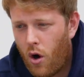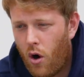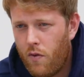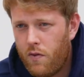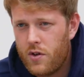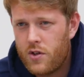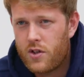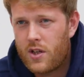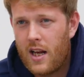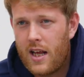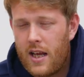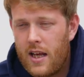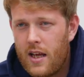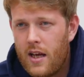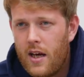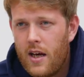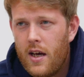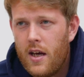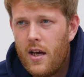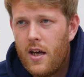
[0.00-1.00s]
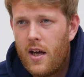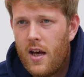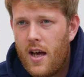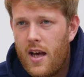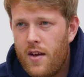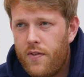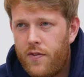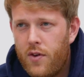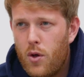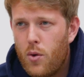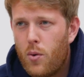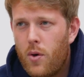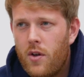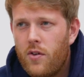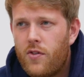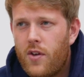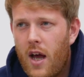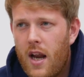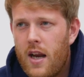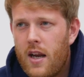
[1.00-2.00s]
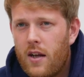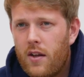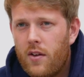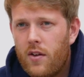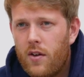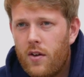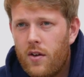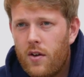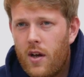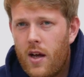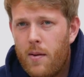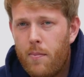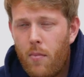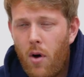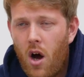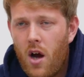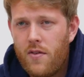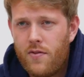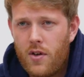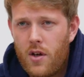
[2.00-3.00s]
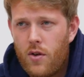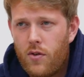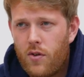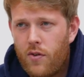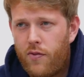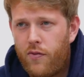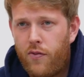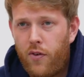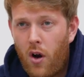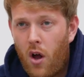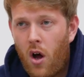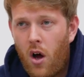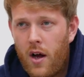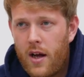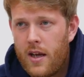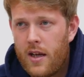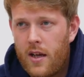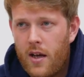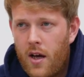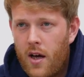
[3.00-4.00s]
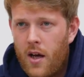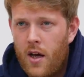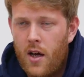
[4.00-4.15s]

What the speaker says: Obviously, if you were intending, in my view, to fly